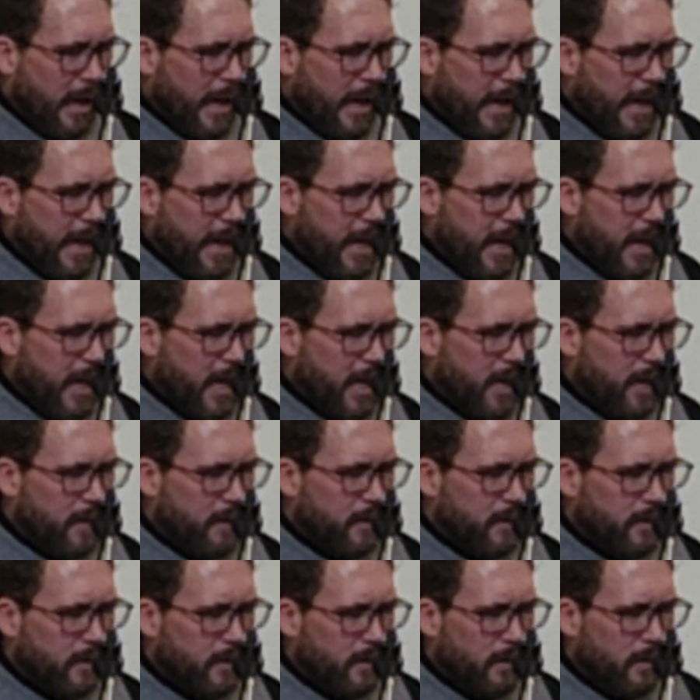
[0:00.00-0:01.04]

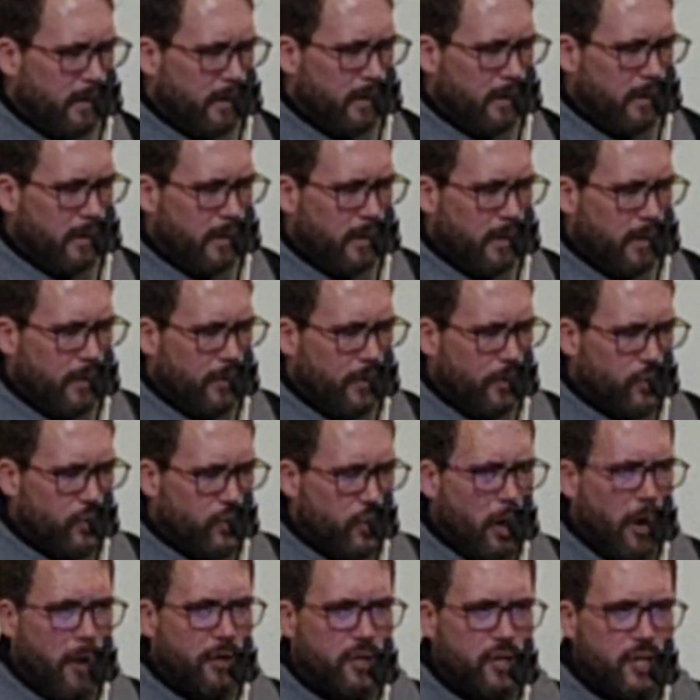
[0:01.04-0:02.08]
And the
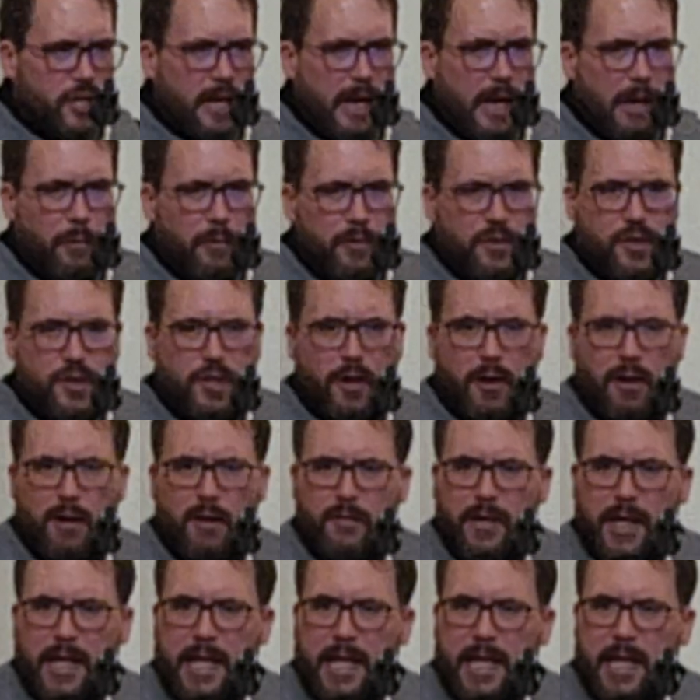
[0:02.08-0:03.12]
church that I was
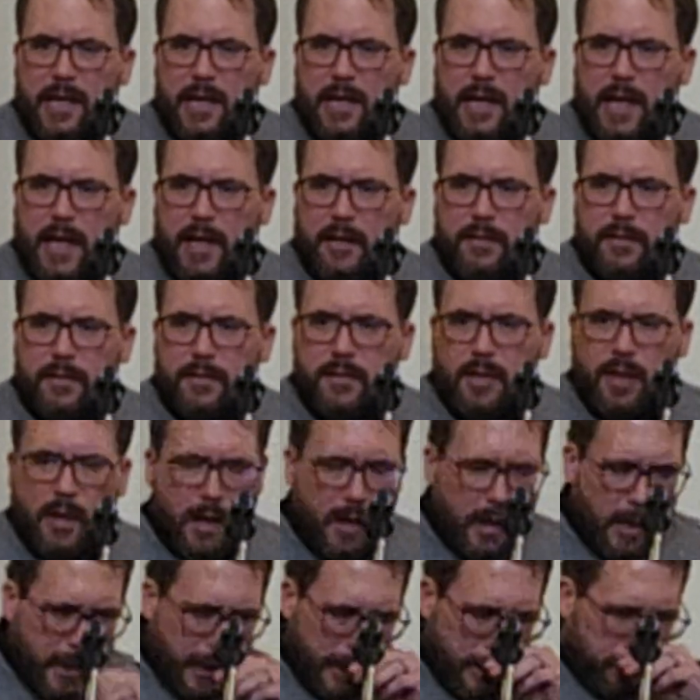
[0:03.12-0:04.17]
serving in at the
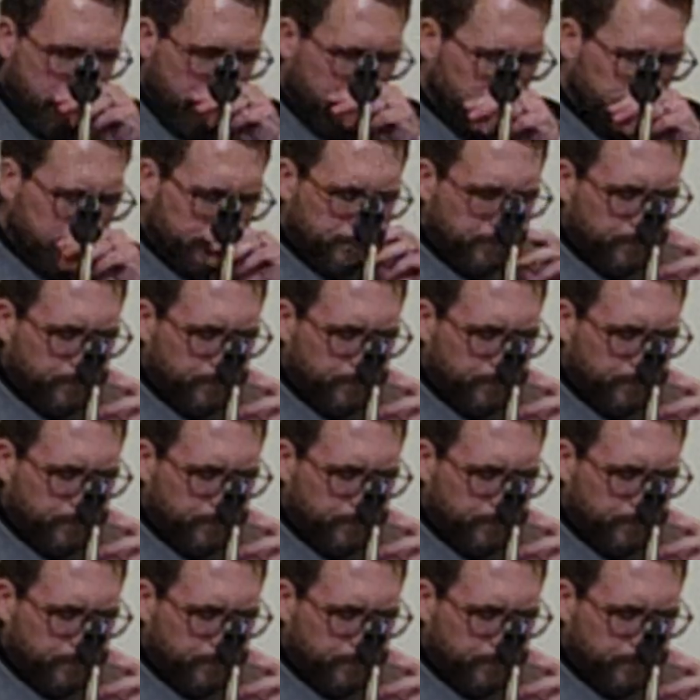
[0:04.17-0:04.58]
time,